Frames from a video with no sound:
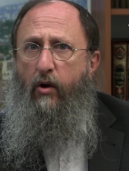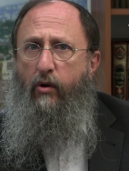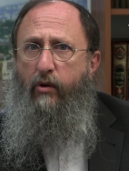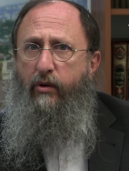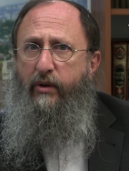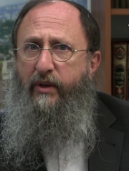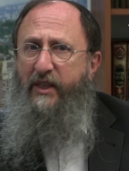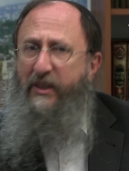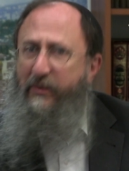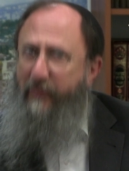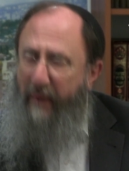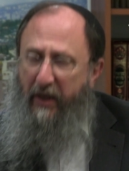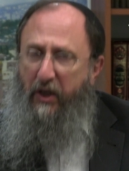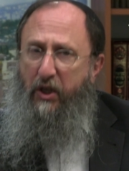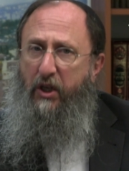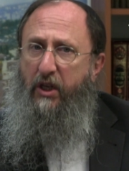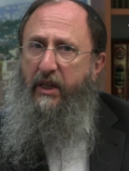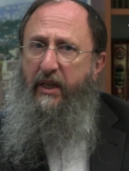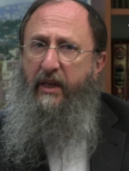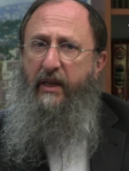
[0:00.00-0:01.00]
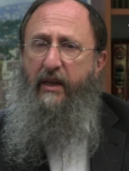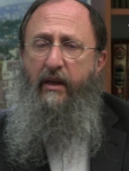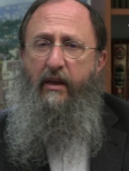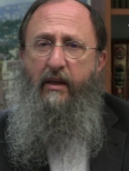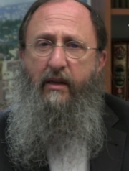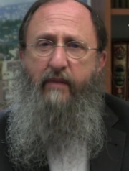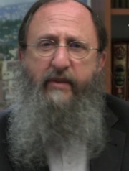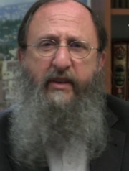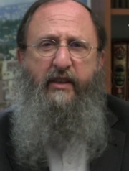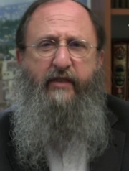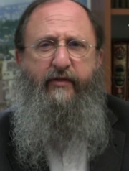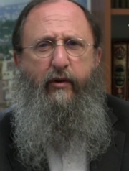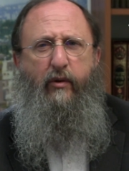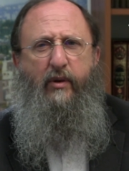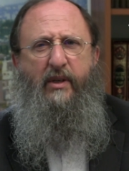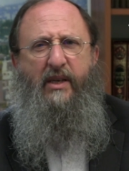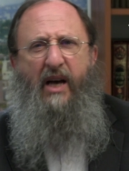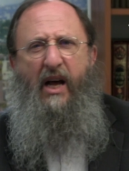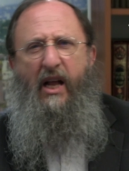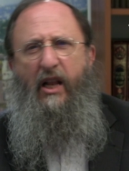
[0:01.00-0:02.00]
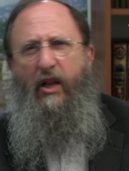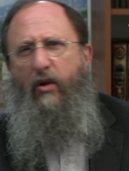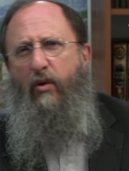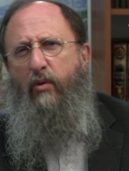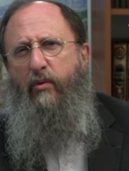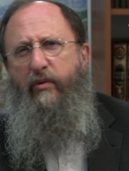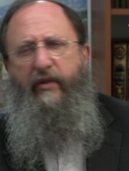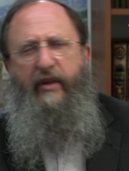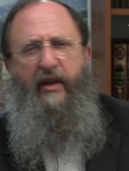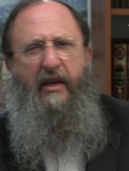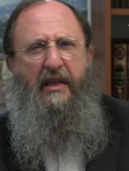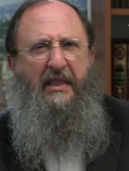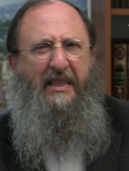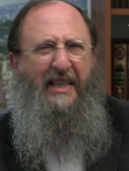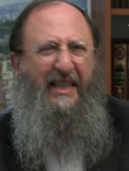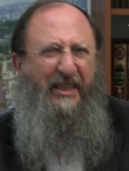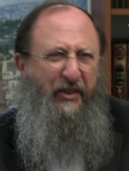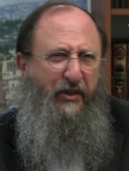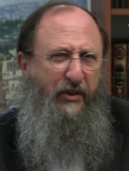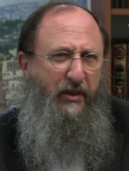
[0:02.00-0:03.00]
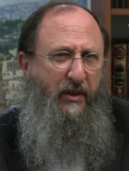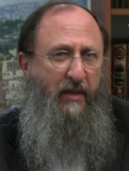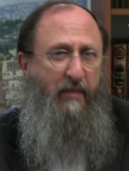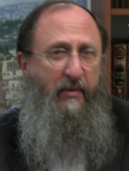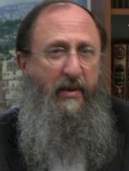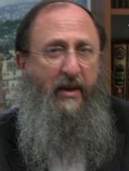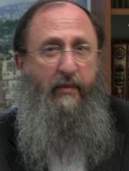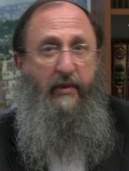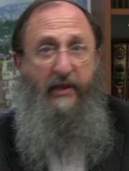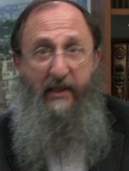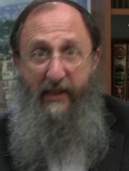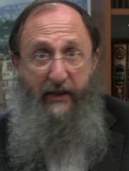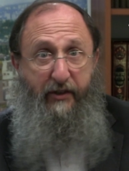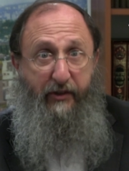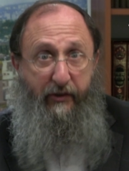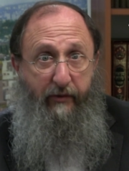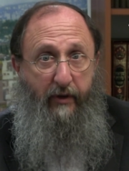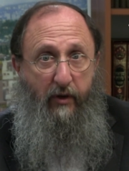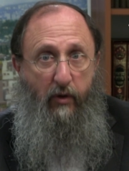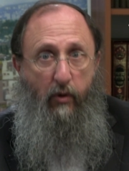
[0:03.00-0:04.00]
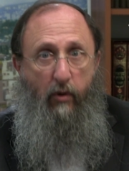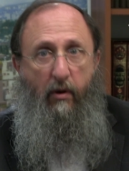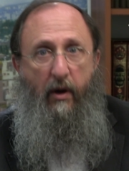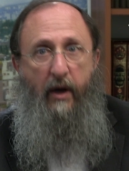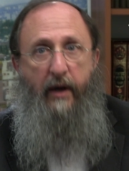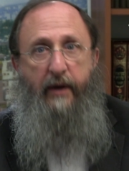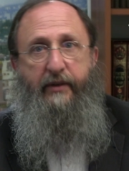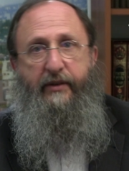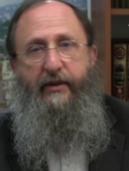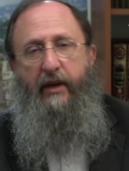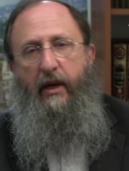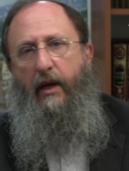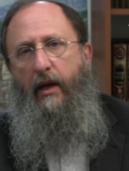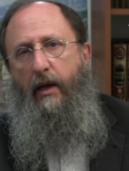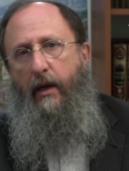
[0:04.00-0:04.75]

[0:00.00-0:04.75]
or especially the mitzvot kalot, the lesser commandments, lesser in your eyes,